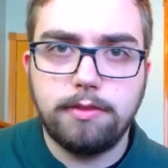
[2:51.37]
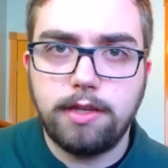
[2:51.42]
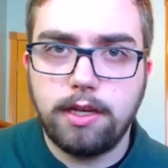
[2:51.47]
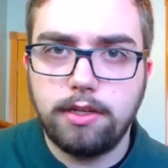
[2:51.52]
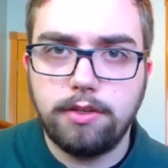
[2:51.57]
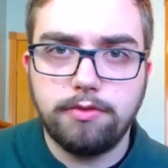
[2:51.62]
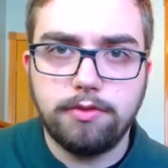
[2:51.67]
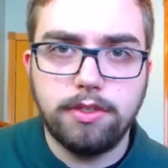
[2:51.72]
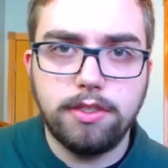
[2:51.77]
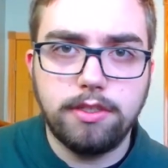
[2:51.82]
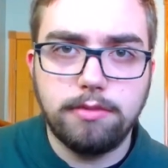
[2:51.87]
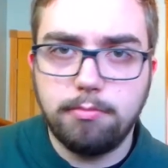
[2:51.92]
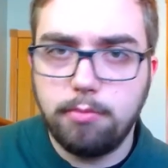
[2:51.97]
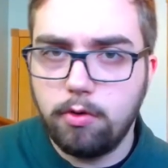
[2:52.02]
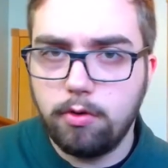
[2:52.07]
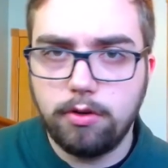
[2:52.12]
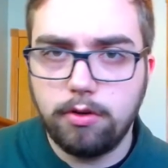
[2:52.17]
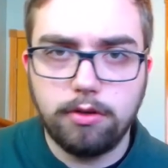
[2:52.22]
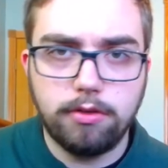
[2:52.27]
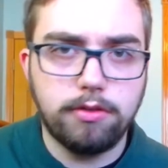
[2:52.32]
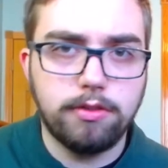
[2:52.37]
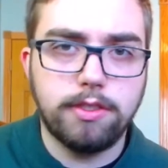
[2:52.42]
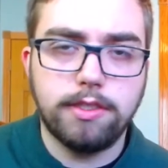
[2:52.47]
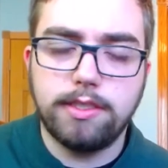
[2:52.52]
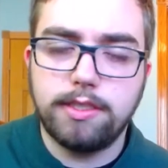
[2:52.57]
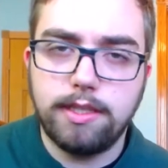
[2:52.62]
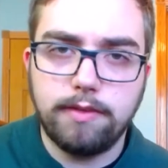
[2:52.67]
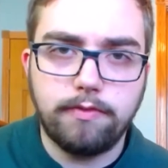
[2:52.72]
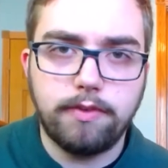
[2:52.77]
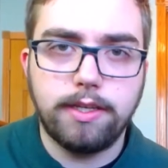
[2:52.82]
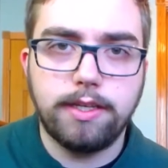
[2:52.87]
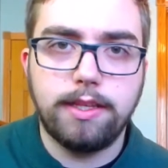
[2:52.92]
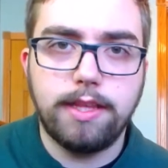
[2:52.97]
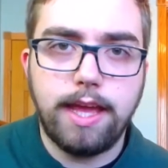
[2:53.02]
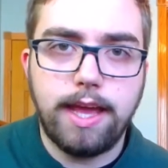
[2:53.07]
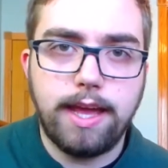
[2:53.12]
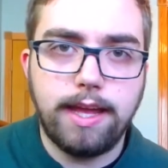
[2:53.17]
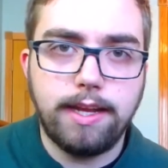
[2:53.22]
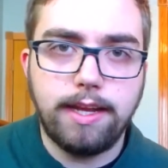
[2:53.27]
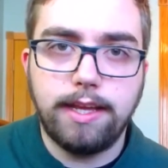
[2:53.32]
countries, borders, and stuff like
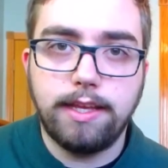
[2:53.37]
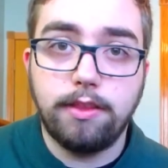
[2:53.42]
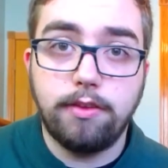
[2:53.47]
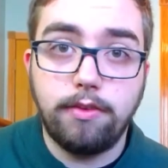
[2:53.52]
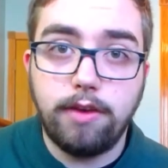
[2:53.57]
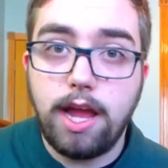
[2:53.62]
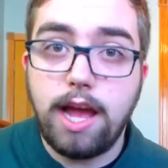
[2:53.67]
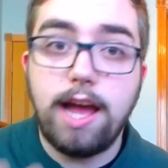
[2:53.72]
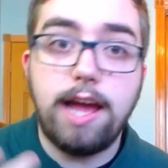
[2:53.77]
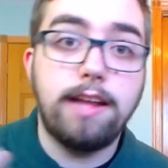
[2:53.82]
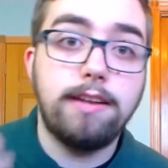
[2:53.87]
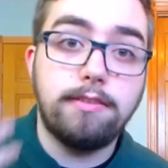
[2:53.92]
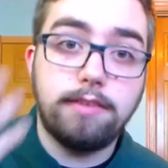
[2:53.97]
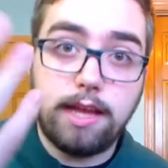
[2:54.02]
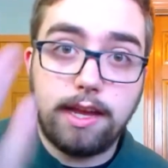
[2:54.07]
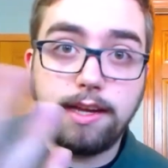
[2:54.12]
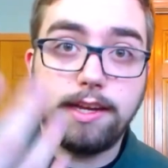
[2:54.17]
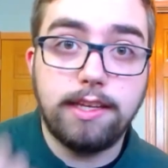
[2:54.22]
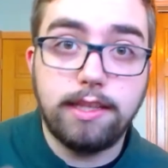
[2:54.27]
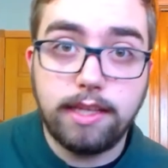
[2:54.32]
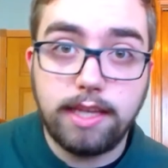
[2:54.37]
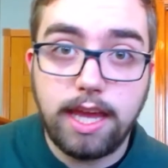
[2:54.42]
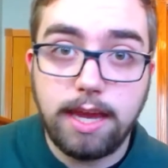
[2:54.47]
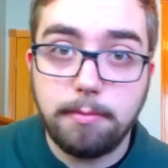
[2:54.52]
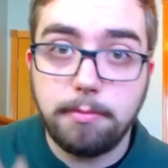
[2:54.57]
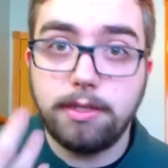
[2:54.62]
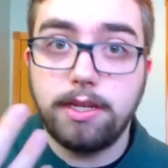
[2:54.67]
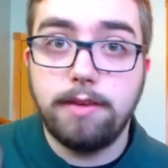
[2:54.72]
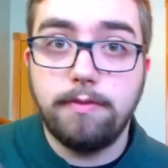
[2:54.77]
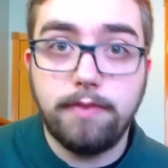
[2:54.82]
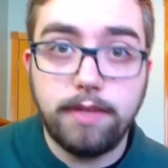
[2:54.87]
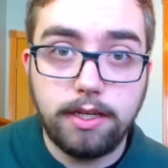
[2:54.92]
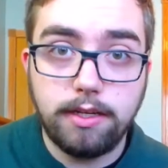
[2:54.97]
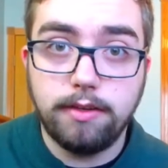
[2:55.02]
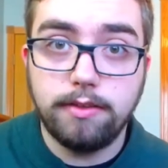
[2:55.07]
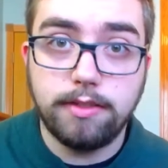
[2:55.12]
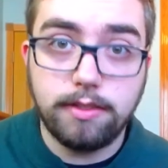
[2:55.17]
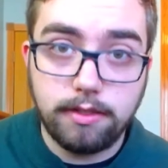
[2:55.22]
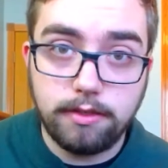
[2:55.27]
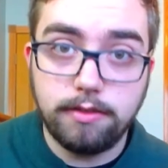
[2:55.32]
that, and they're not talking at the camera type
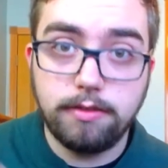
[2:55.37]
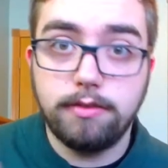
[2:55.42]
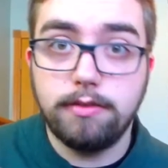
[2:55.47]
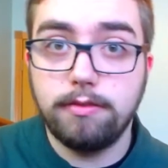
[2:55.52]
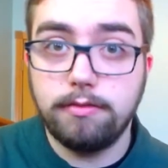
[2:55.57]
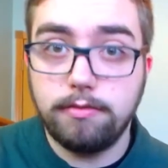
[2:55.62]
videos. They're